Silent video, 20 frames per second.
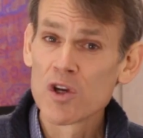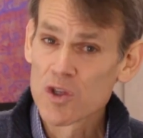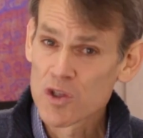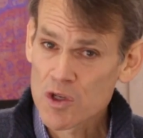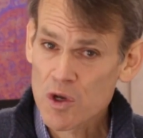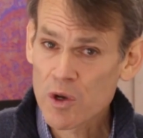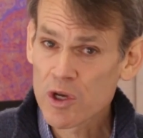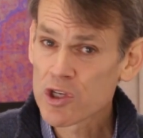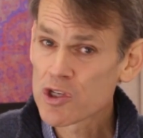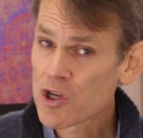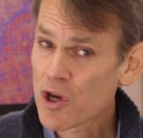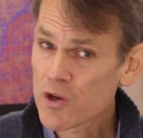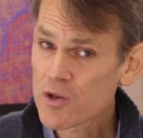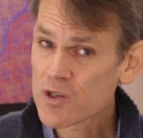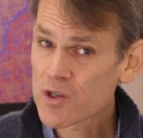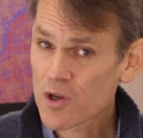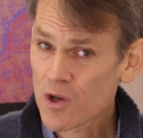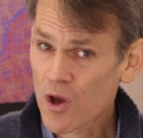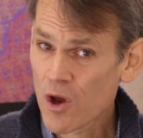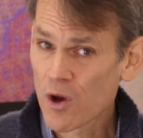So he
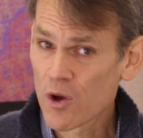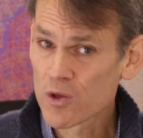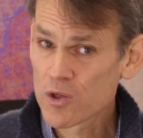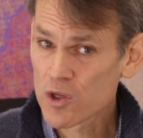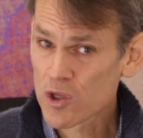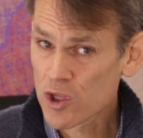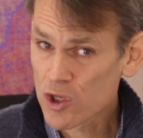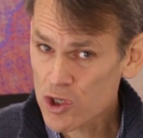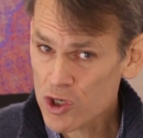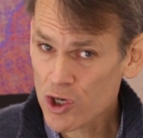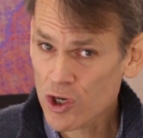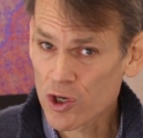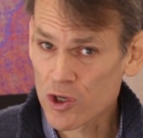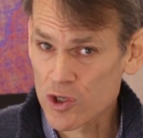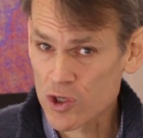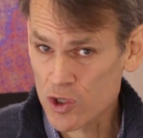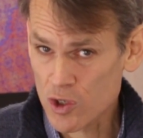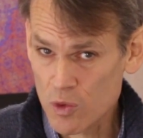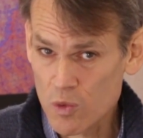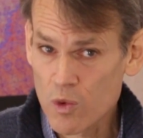chose to go to the
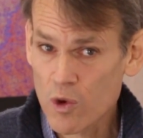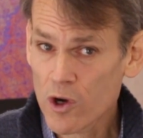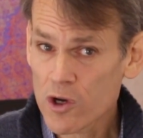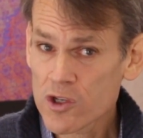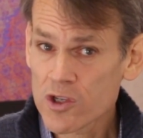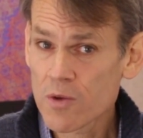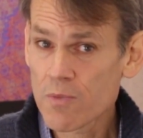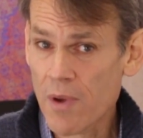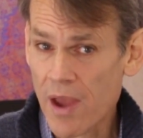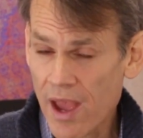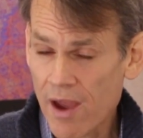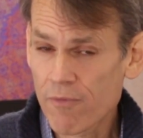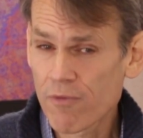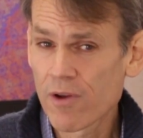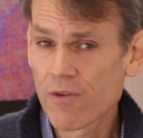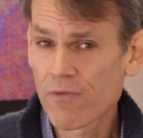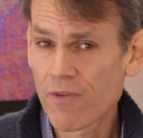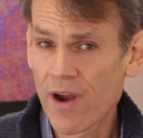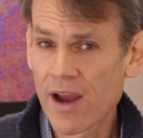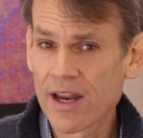church to worship
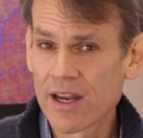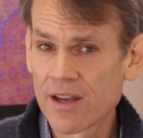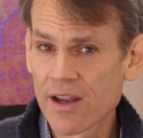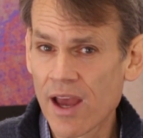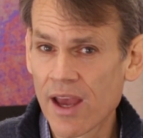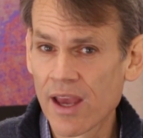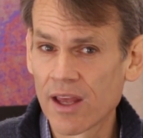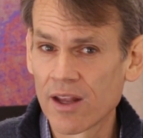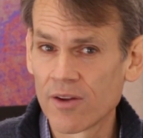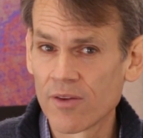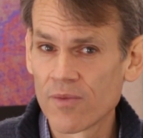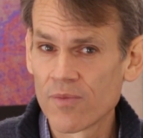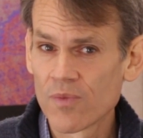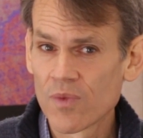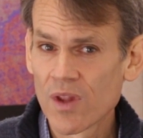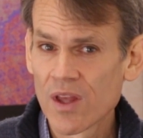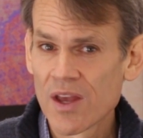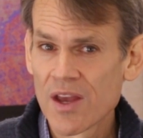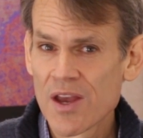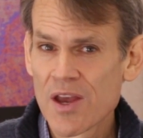every Friday night.
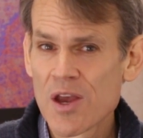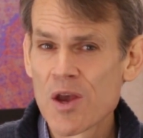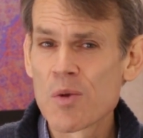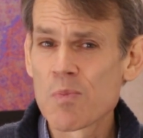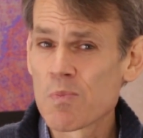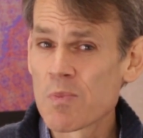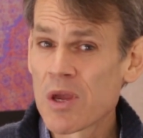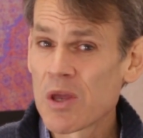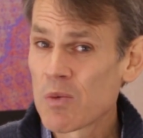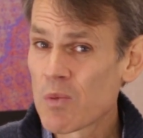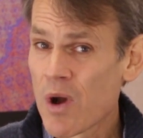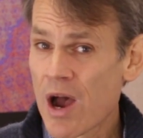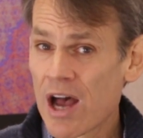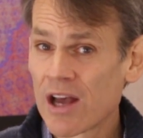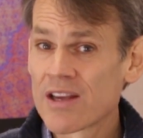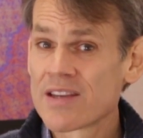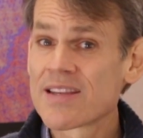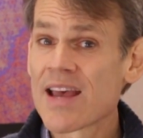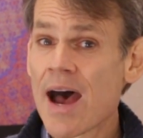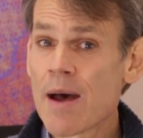
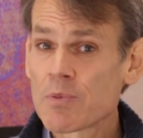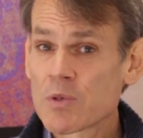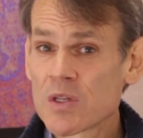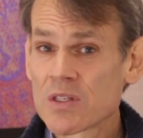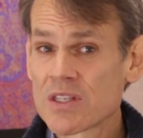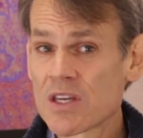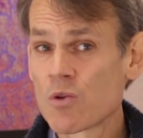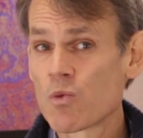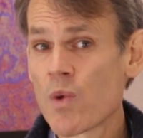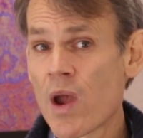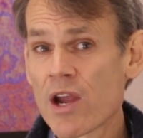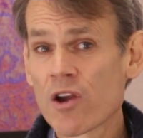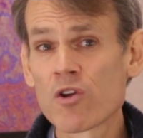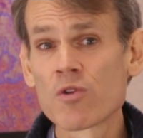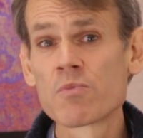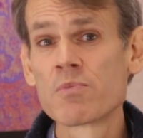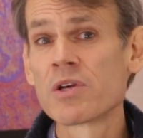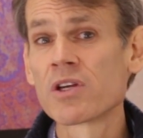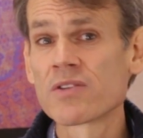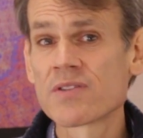Meanwhile, his absentee
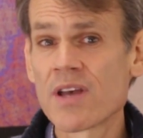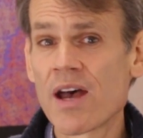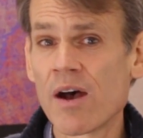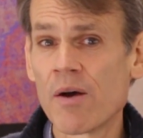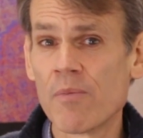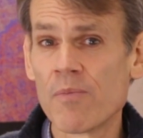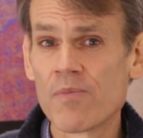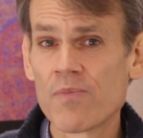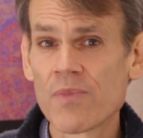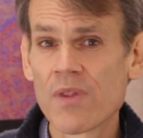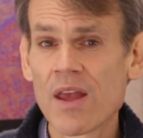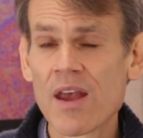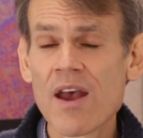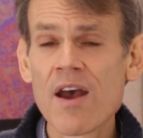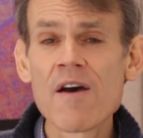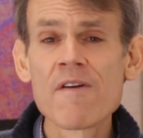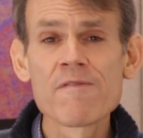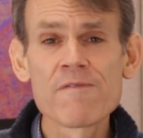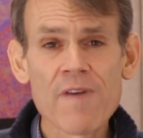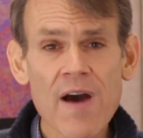record built up.
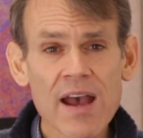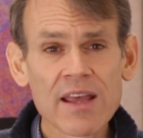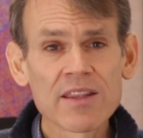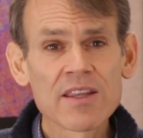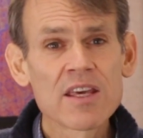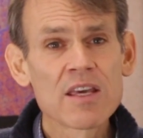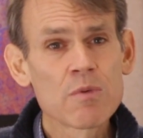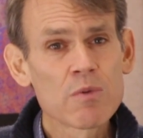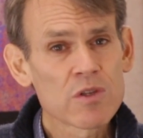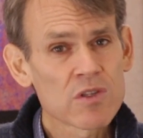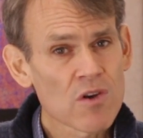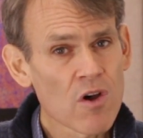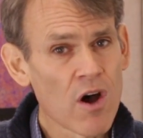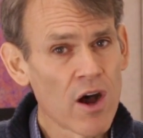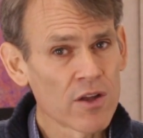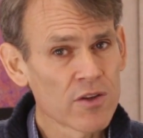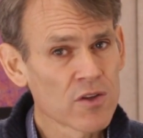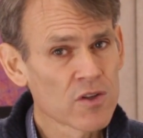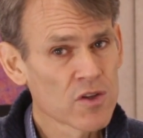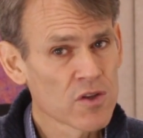Finally, he was
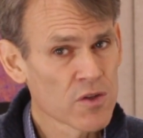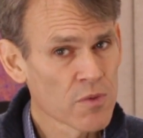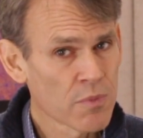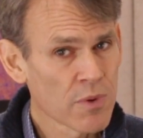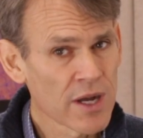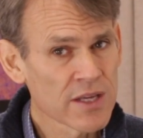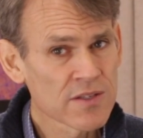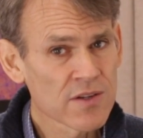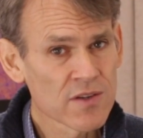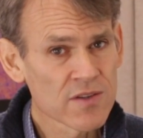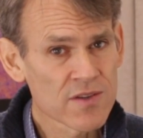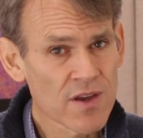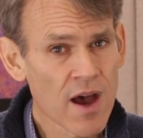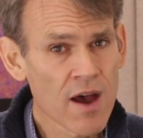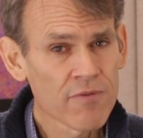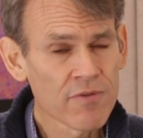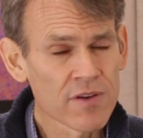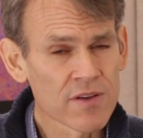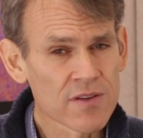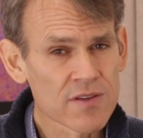called into the president's
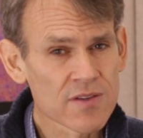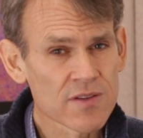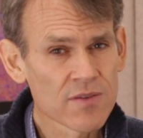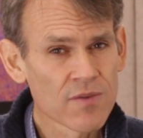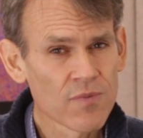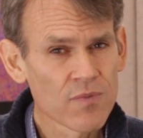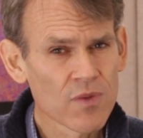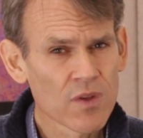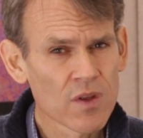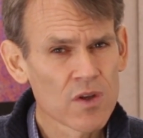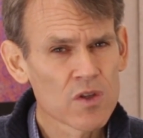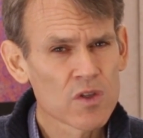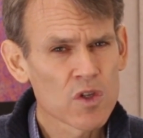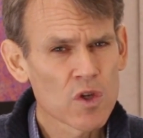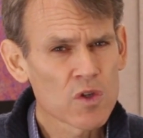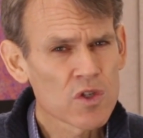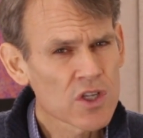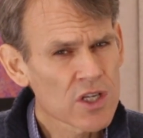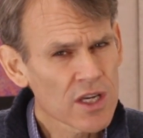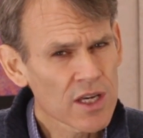office.
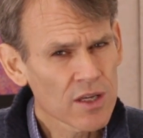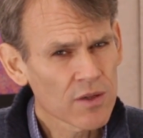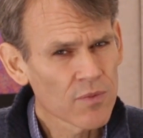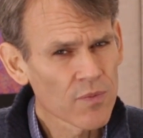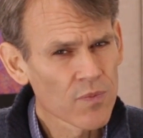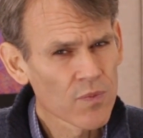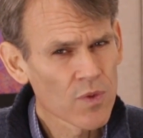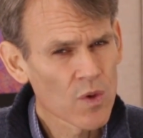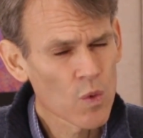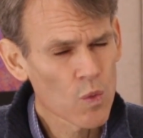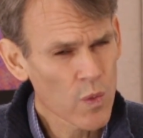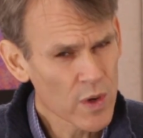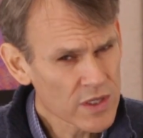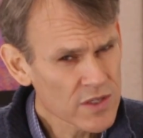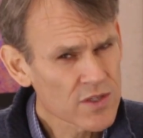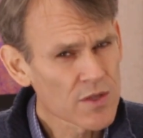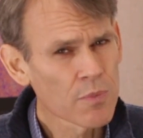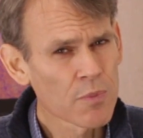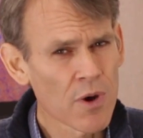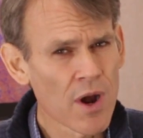Socheat,
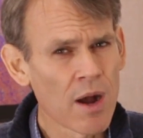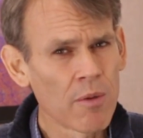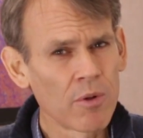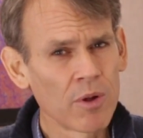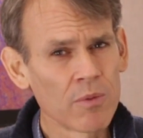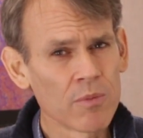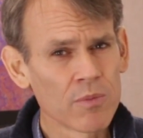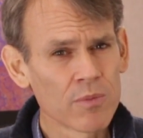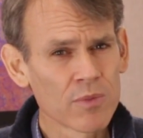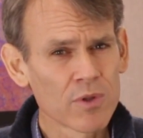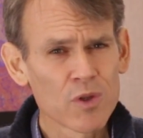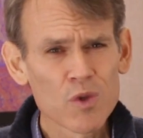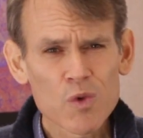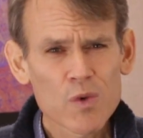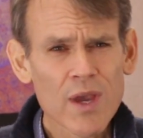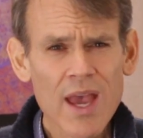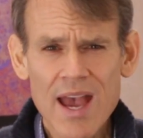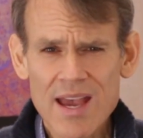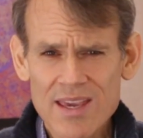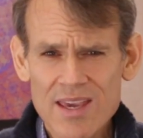what's the problem? You
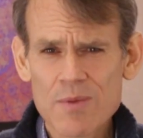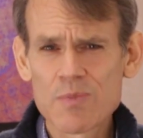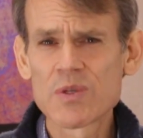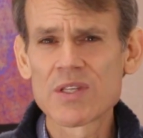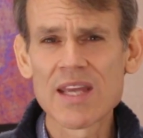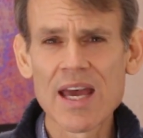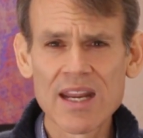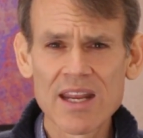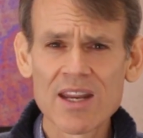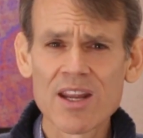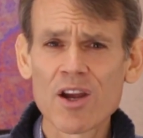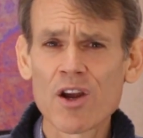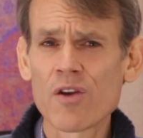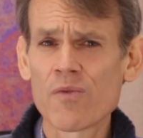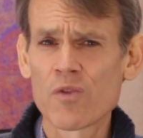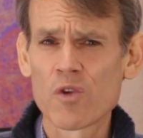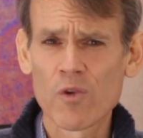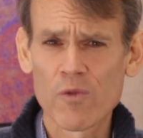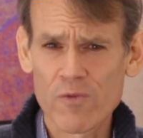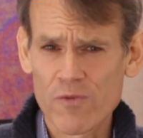can't keep studying here
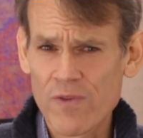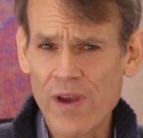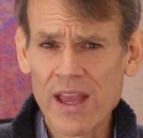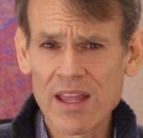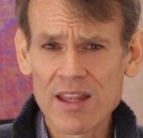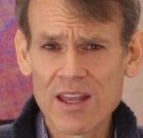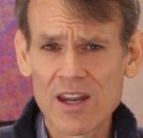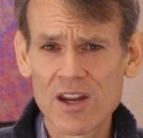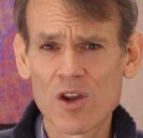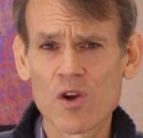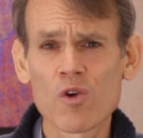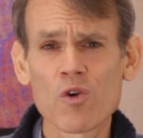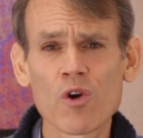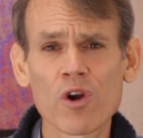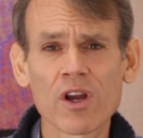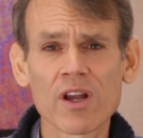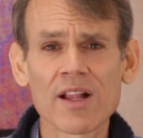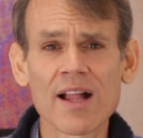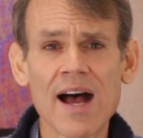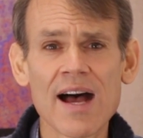if you're failing in a
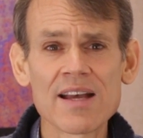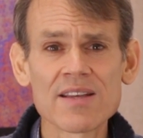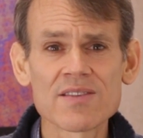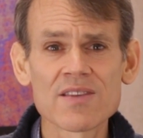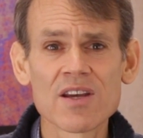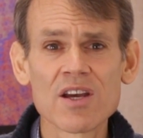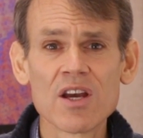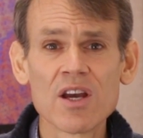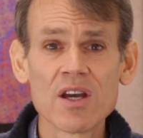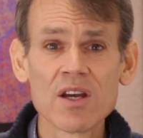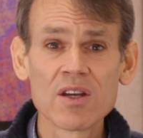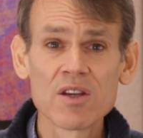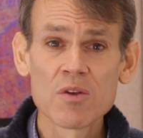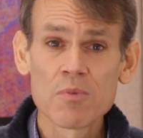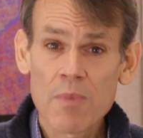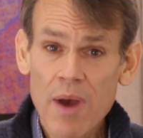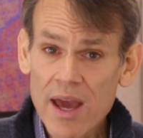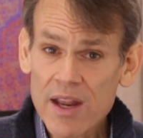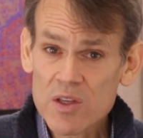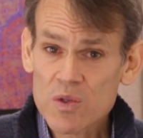core class.
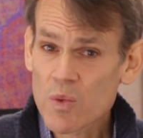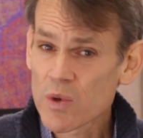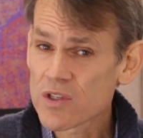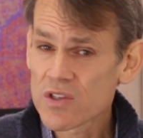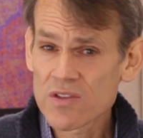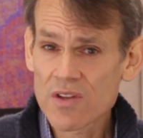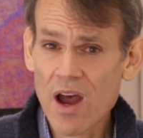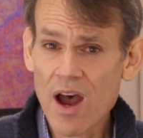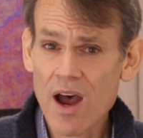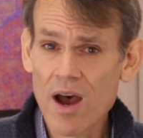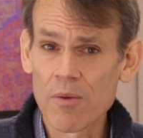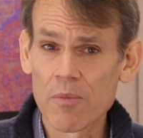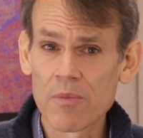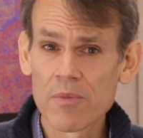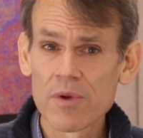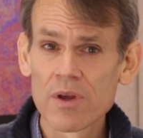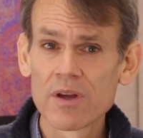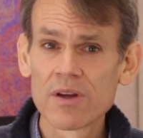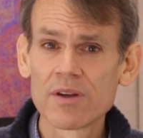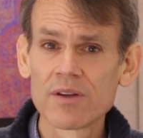You might as well stop.
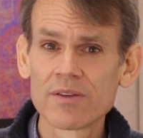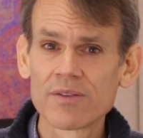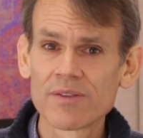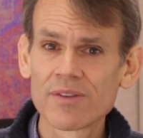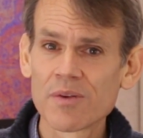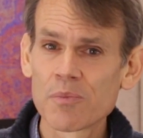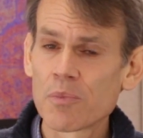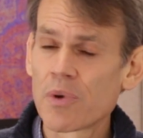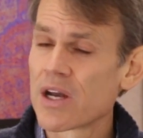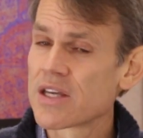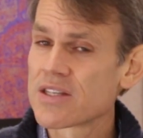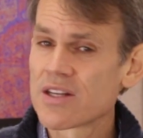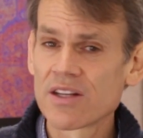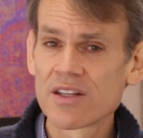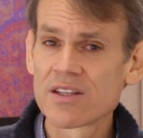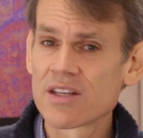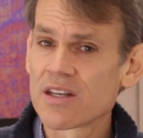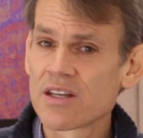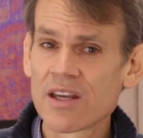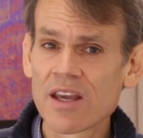The
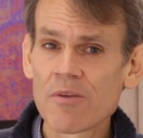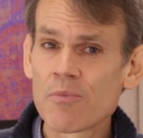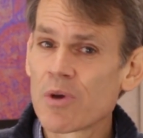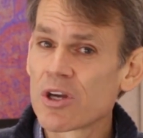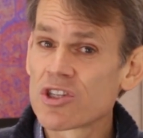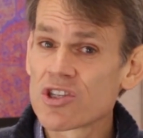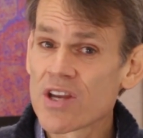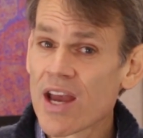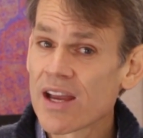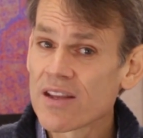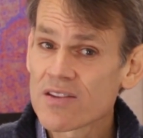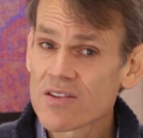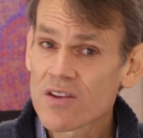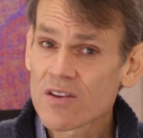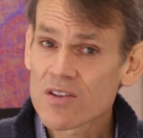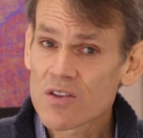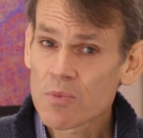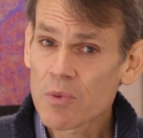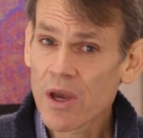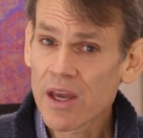president didn't give him a chance to
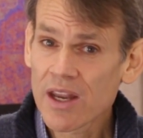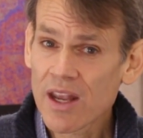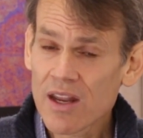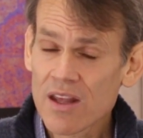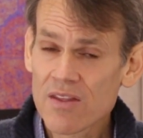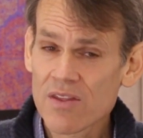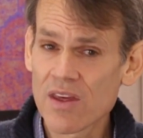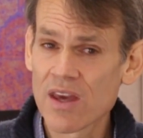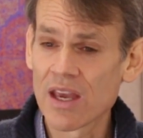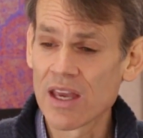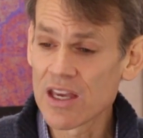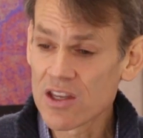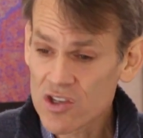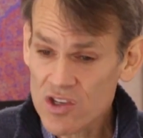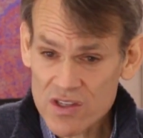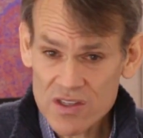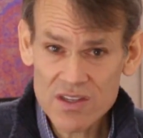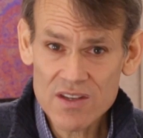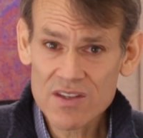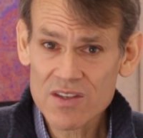explain anything. He
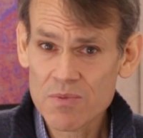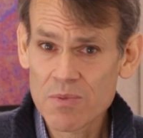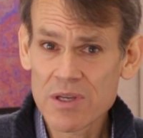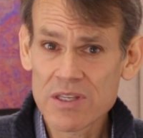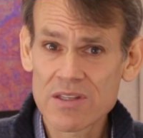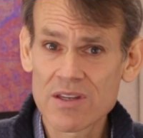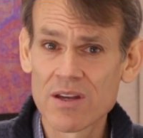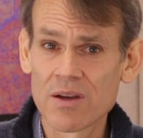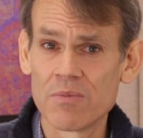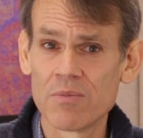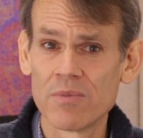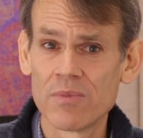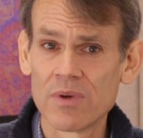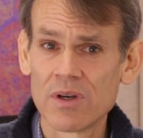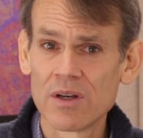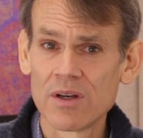just dismissed him.